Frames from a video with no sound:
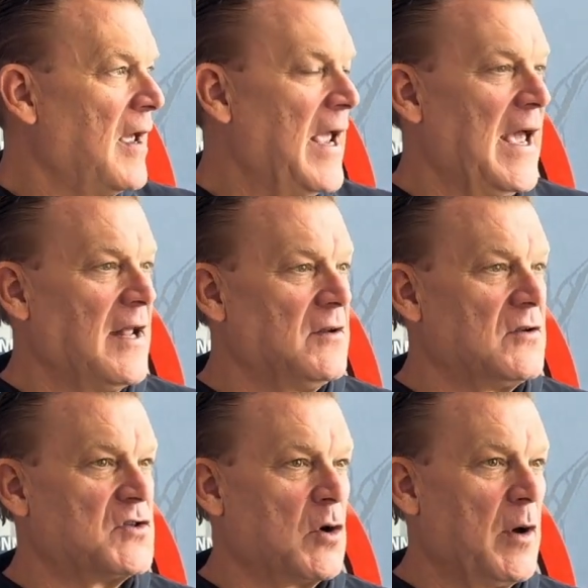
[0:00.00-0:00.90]

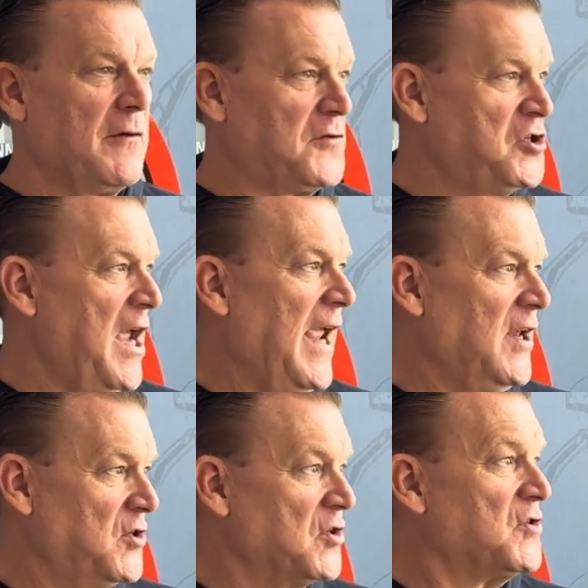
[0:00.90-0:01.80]
And so if
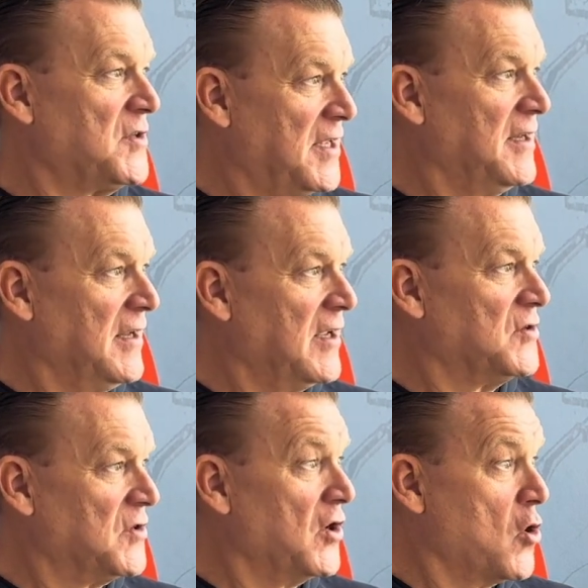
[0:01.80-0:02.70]
change is
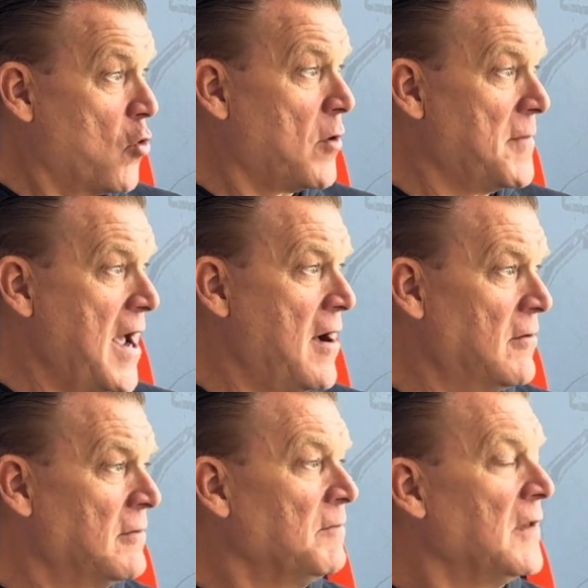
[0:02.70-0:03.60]
the norm
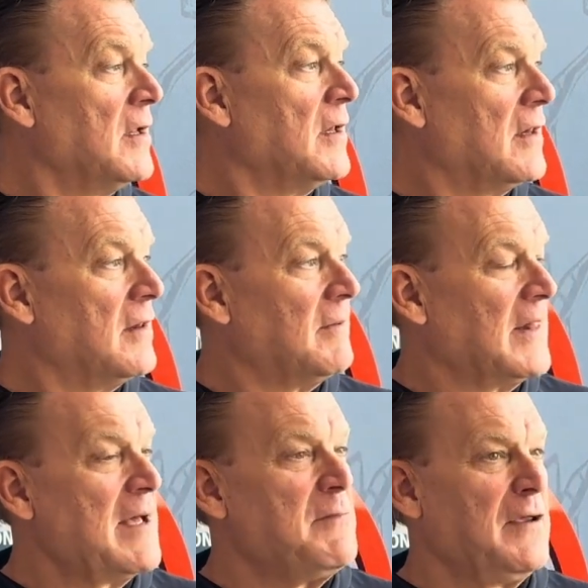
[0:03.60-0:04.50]
now,
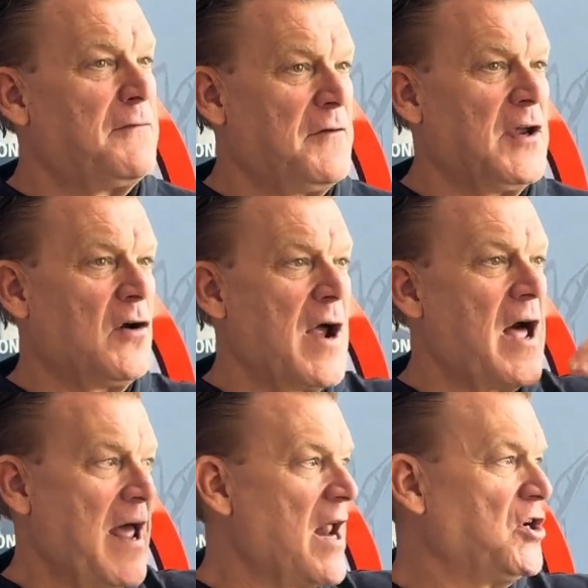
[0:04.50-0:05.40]
let me figure
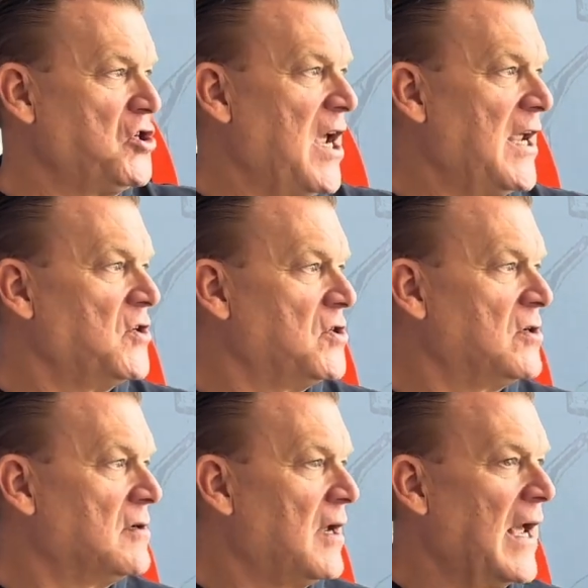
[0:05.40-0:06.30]
out how to change.
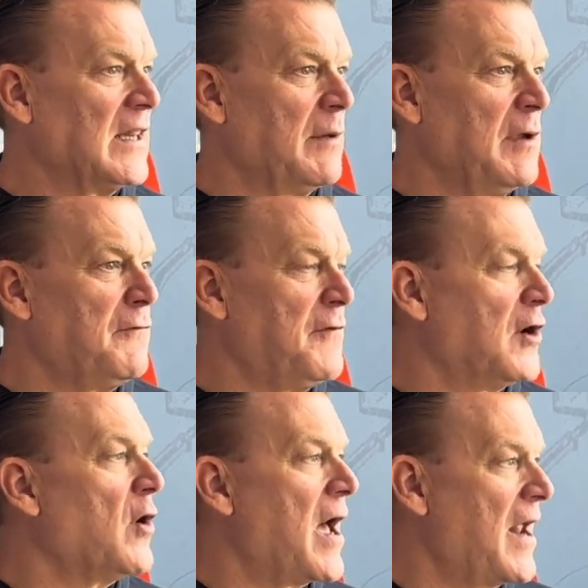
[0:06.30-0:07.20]
And let me
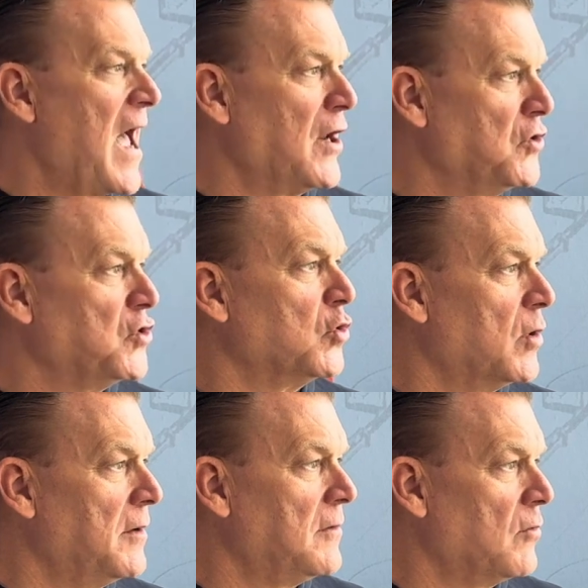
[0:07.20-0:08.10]
figure out how to
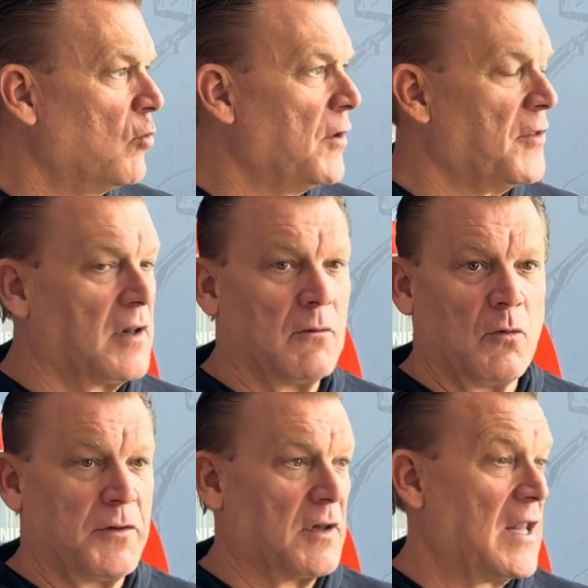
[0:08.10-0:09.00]
do it with
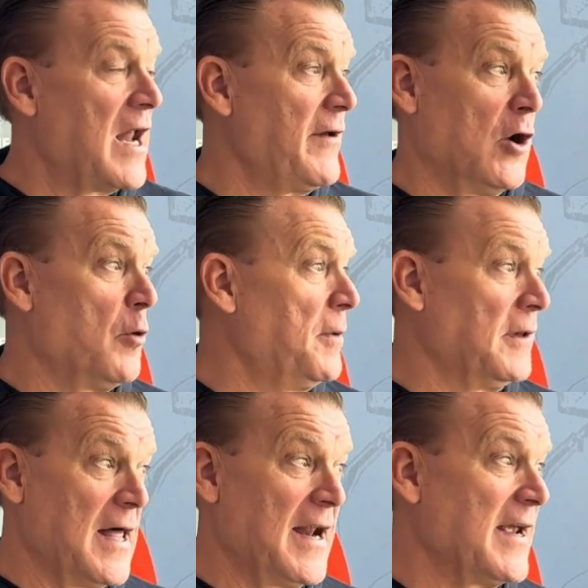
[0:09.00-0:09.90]
a lot of help, a
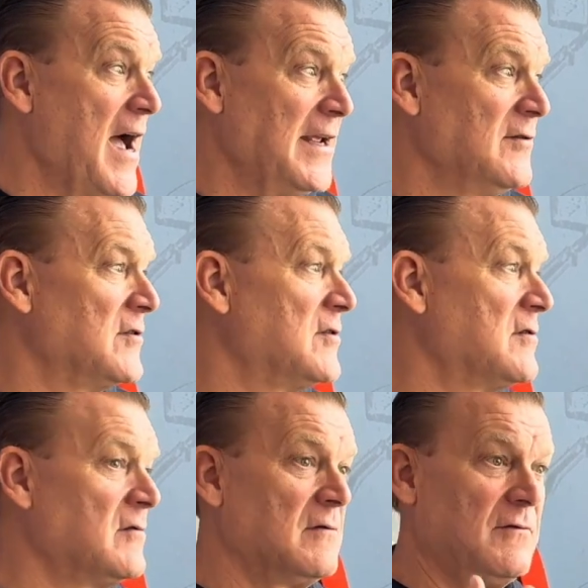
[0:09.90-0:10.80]
lot of guidance.